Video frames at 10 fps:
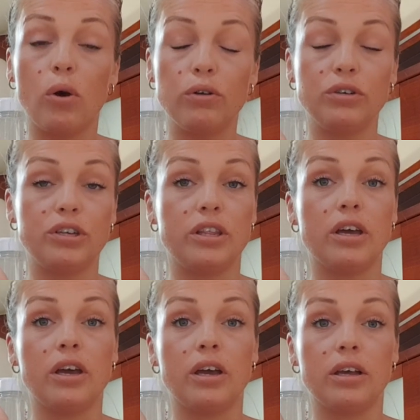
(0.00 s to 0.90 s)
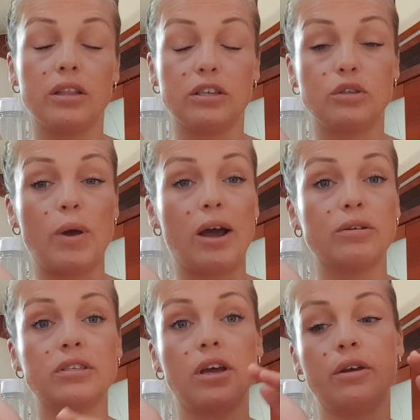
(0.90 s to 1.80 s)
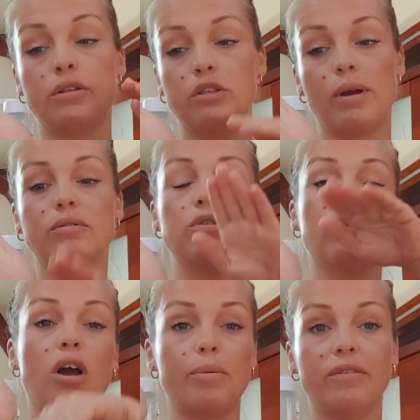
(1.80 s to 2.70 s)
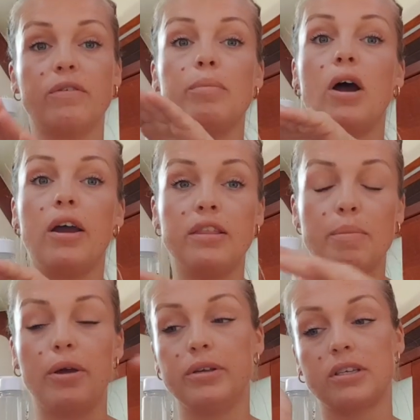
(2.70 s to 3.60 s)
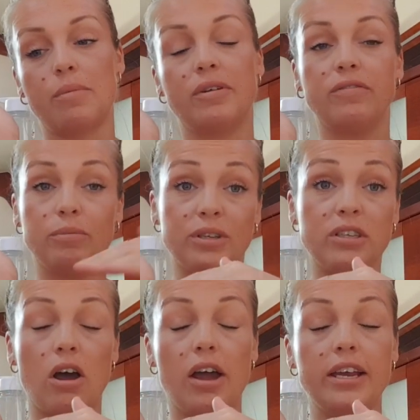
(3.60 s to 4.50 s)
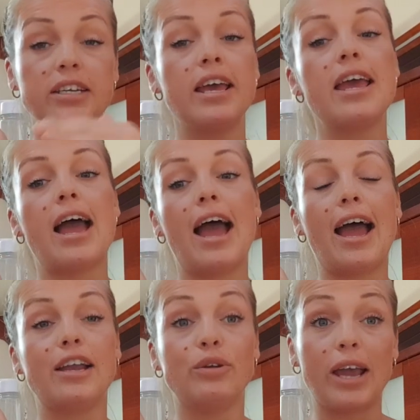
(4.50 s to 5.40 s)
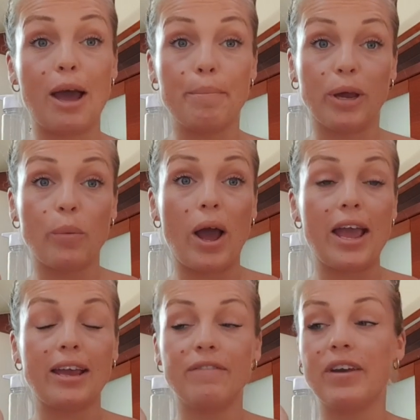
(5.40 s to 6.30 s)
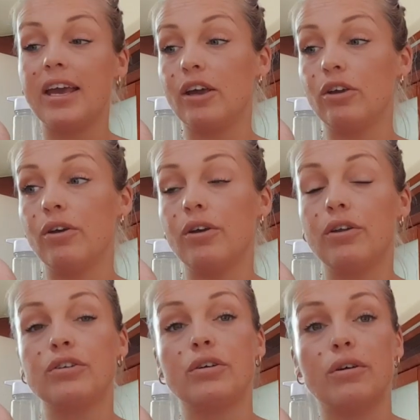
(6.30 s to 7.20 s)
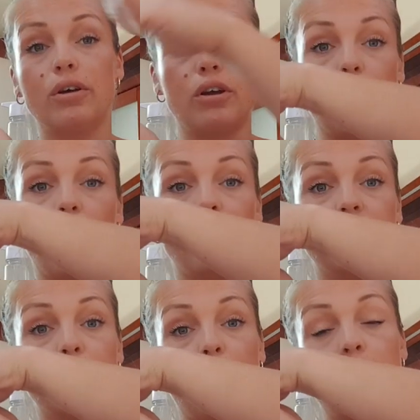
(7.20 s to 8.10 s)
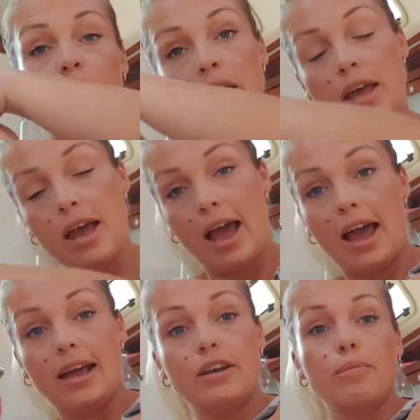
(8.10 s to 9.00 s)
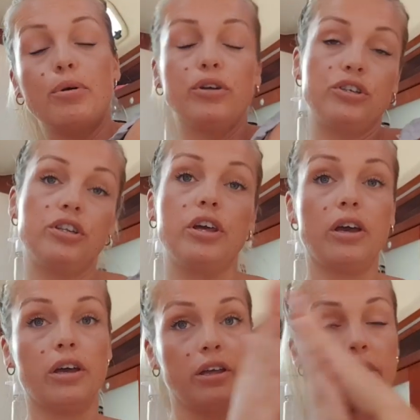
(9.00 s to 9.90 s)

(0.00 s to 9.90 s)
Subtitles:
onto the swell, so the swell's not coming from behind the boat, it's coming from the side, and you get a big wave, it could go over the boat and push the